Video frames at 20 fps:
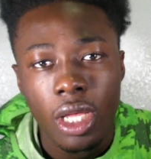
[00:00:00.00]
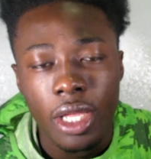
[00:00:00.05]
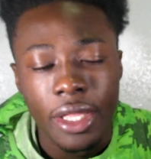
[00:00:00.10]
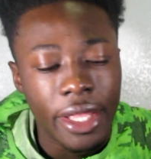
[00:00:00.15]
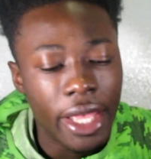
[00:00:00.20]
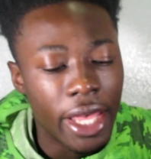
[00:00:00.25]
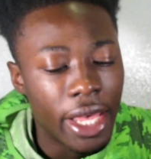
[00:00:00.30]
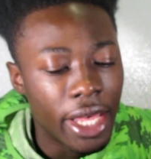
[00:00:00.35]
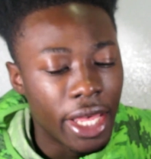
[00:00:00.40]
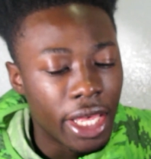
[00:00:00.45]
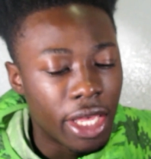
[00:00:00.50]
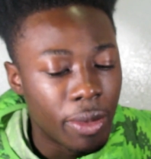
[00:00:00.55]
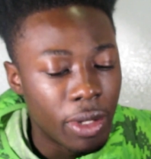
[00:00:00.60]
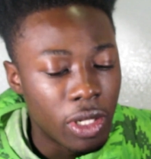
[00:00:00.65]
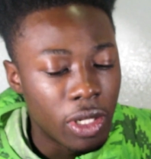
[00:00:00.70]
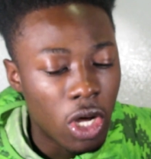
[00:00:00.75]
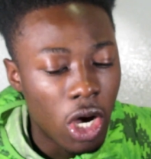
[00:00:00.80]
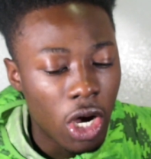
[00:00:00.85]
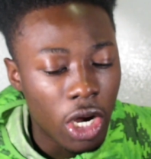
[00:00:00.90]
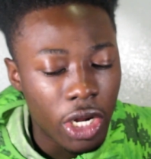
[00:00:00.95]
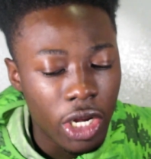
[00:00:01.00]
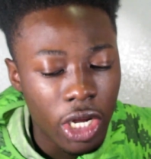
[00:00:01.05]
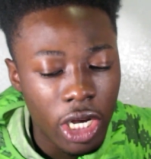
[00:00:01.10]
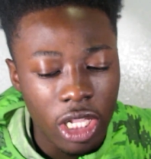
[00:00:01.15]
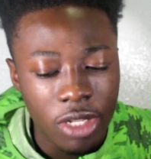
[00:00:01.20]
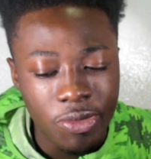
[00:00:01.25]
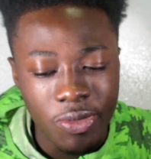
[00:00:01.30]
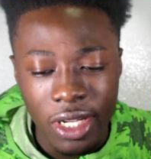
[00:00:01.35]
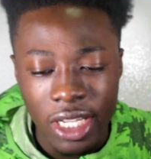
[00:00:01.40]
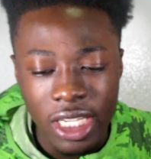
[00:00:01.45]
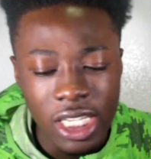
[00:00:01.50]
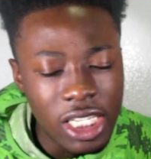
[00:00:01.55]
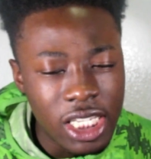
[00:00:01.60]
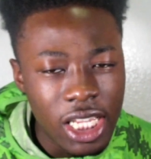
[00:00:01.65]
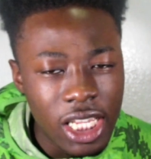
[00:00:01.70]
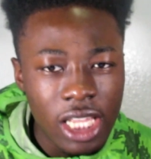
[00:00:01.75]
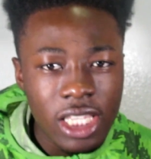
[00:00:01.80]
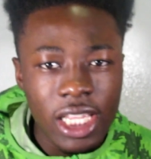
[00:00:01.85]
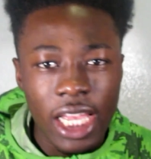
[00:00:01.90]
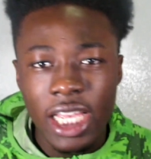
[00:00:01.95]
yeah, it could be longer than others, but it just
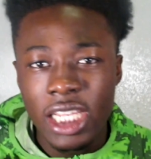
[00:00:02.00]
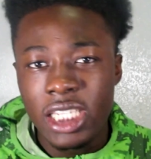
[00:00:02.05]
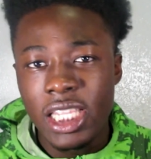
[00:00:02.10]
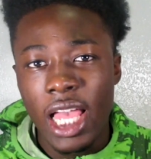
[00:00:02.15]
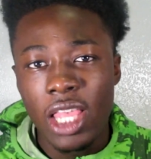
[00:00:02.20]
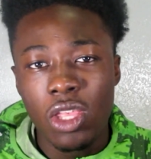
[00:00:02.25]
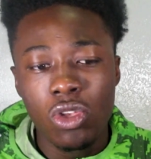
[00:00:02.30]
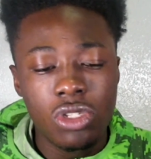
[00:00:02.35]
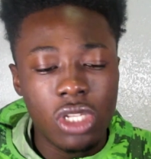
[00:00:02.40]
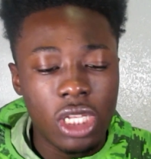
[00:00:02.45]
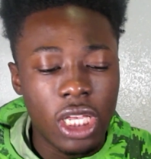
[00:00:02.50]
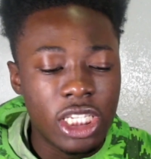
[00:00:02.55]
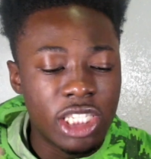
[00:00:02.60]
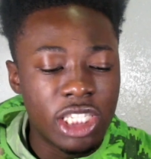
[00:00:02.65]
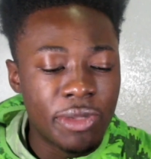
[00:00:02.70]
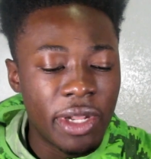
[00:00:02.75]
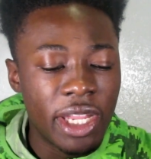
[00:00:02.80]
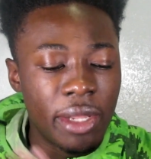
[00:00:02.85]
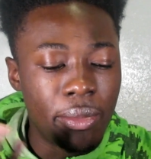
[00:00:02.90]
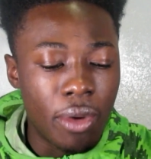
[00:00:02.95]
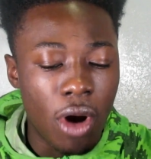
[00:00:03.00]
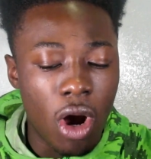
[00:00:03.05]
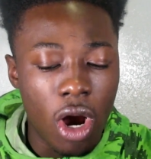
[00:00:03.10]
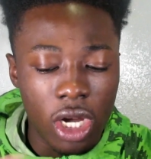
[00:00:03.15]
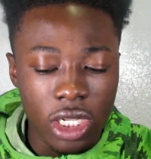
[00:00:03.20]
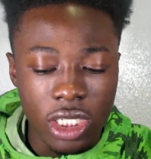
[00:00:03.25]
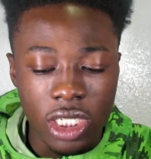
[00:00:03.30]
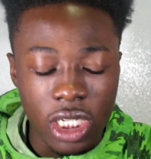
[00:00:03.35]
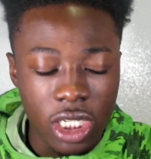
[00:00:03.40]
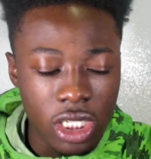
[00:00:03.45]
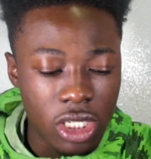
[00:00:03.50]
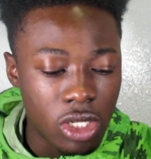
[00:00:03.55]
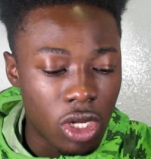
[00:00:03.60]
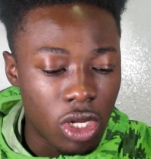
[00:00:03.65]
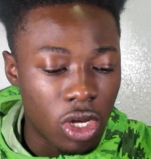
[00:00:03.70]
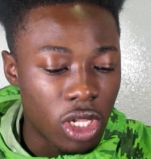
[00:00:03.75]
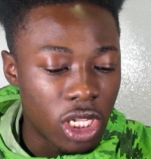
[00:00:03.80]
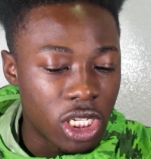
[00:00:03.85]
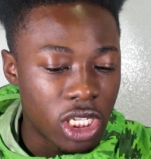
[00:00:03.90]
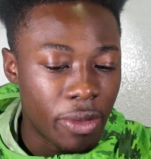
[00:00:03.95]
seems like he's not using as many bars in this
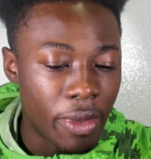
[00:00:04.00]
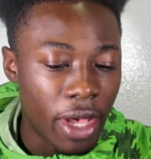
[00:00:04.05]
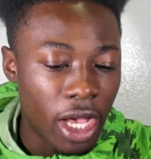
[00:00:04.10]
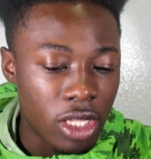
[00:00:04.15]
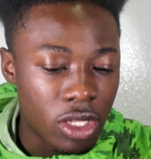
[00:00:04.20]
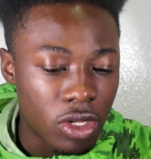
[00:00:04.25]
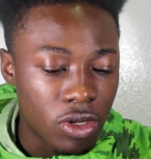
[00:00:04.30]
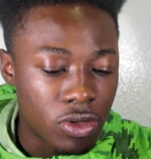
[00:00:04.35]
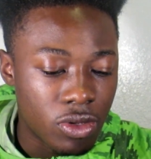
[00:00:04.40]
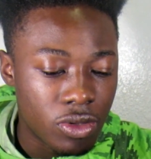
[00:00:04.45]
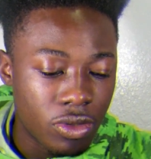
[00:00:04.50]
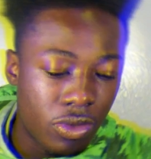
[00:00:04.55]
song. Let's get back, though.